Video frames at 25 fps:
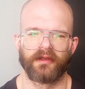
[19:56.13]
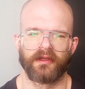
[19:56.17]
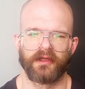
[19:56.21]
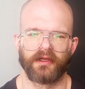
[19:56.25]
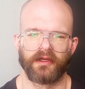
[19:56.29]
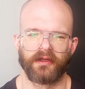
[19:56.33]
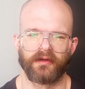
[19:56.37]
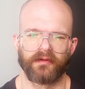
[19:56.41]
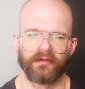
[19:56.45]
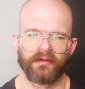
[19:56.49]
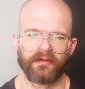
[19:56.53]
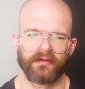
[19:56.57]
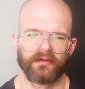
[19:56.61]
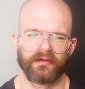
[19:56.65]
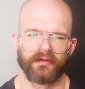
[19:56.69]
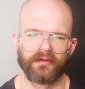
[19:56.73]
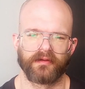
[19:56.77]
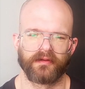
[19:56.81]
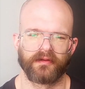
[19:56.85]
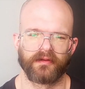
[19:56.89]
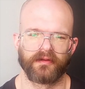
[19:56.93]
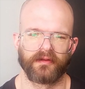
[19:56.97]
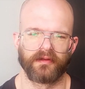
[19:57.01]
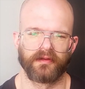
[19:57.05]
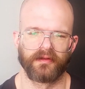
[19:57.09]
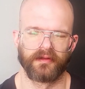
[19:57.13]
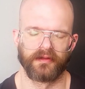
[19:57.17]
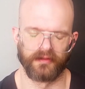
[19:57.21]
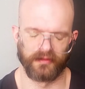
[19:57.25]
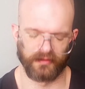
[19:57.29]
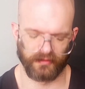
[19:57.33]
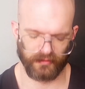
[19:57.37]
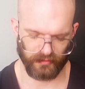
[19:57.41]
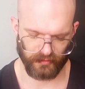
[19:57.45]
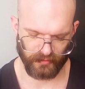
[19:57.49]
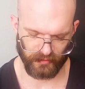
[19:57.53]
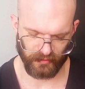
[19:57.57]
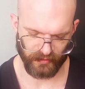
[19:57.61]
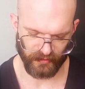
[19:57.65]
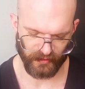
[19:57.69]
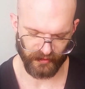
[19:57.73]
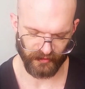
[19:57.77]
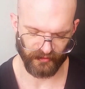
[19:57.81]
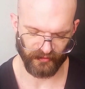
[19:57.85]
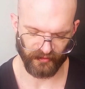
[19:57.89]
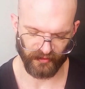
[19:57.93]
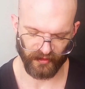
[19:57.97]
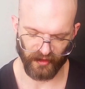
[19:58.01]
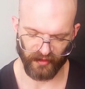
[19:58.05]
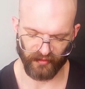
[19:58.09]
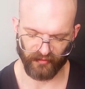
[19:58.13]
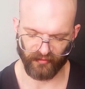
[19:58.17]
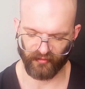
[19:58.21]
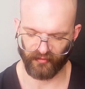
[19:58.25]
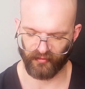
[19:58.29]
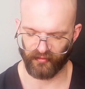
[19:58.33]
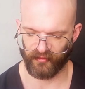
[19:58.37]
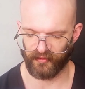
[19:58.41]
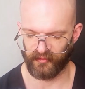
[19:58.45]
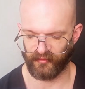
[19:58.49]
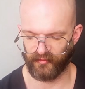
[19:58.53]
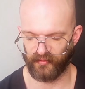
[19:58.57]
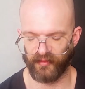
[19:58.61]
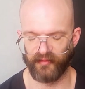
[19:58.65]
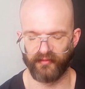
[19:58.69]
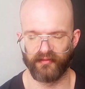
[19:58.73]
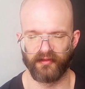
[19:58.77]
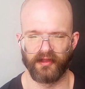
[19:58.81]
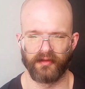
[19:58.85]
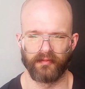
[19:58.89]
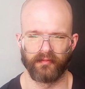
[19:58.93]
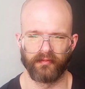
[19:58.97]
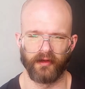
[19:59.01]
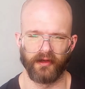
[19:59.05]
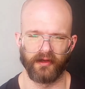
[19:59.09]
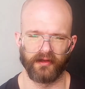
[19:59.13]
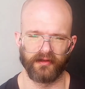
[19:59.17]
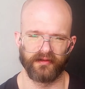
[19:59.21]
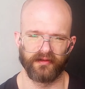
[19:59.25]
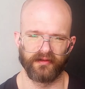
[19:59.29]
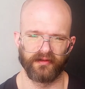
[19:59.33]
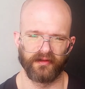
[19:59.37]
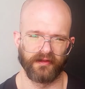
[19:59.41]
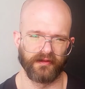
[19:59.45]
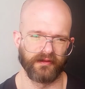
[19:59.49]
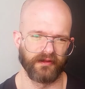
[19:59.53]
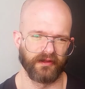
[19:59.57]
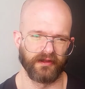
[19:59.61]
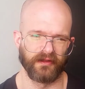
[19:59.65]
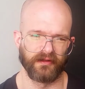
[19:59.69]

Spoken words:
you know, This stuff is $15, and